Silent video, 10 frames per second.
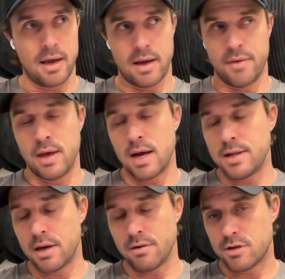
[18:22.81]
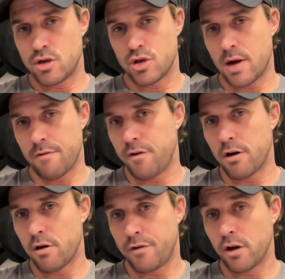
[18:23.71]
And the idea is to try and
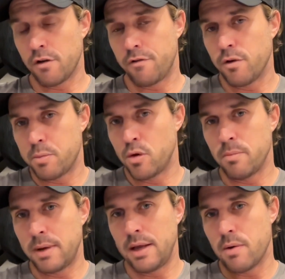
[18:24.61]
follow football in many